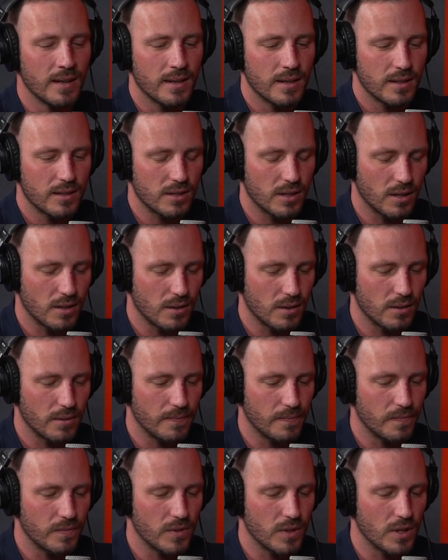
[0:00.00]
So,
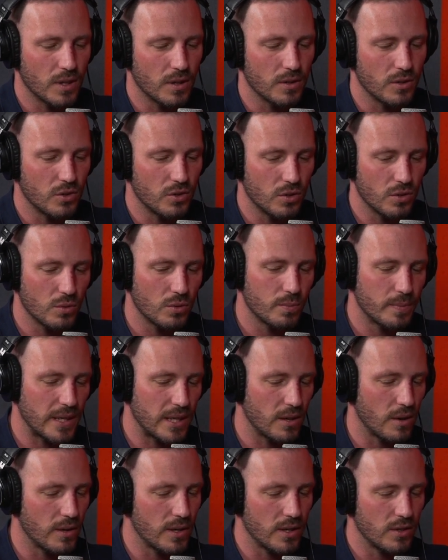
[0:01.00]
you'll be
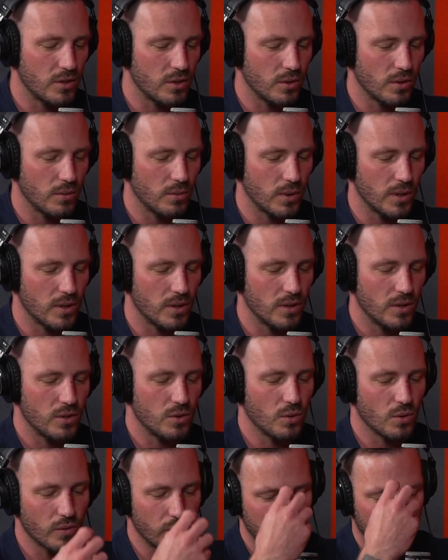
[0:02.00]
going into it with
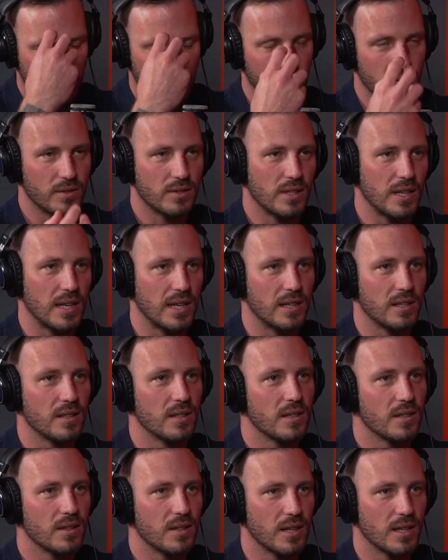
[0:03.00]
your value, seeing
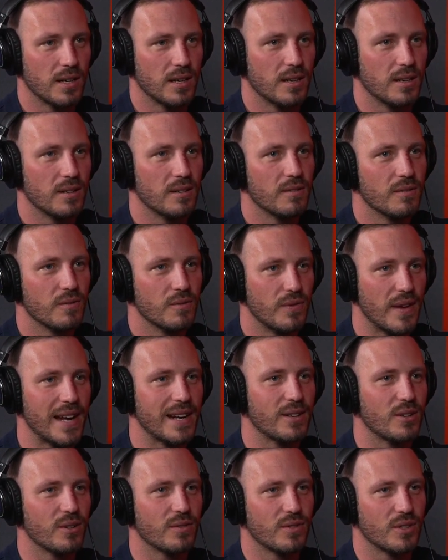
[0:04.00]
the
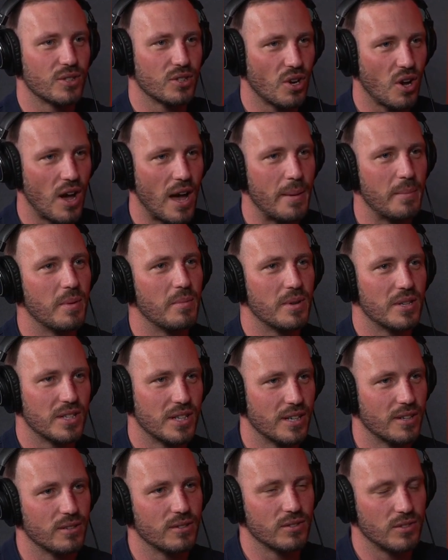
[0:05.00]
value of the time and
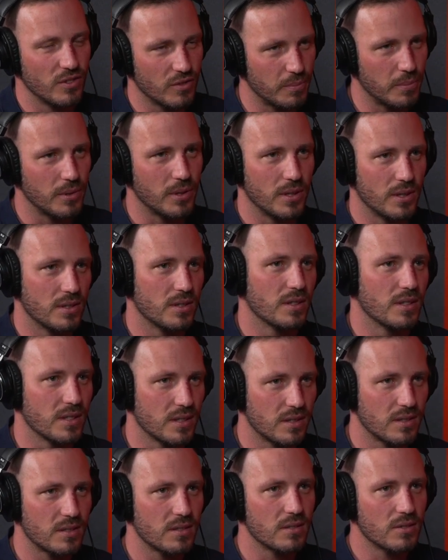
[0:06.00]
materials you've put into
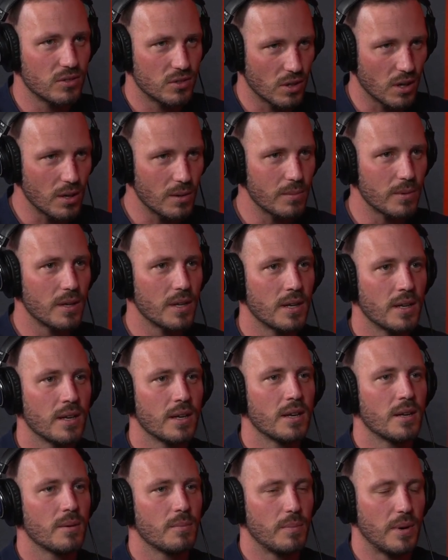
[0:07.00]
this job,
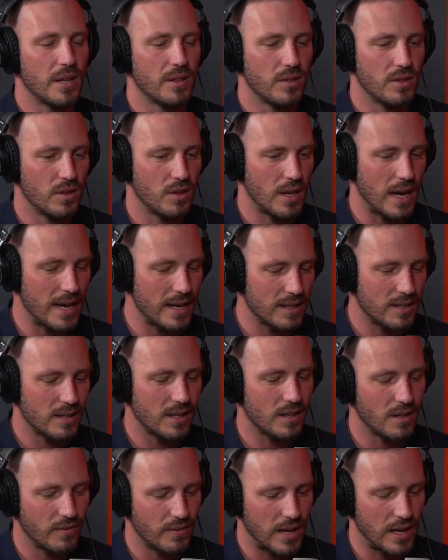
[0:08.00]
but they see
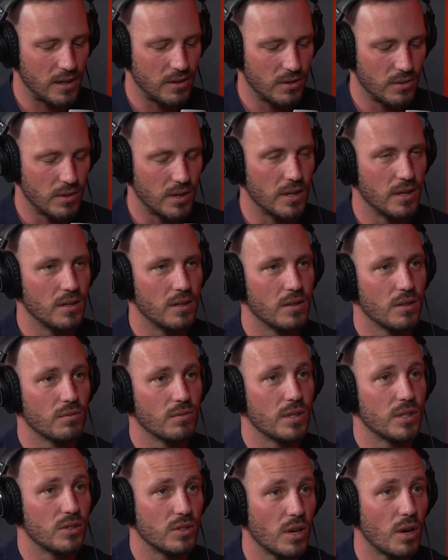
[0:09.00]
the value in the
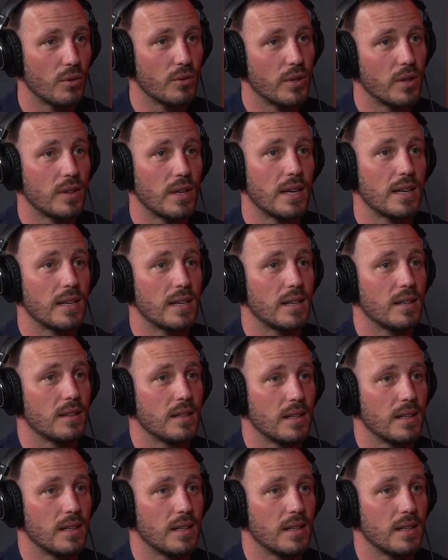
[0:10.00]
result that they get at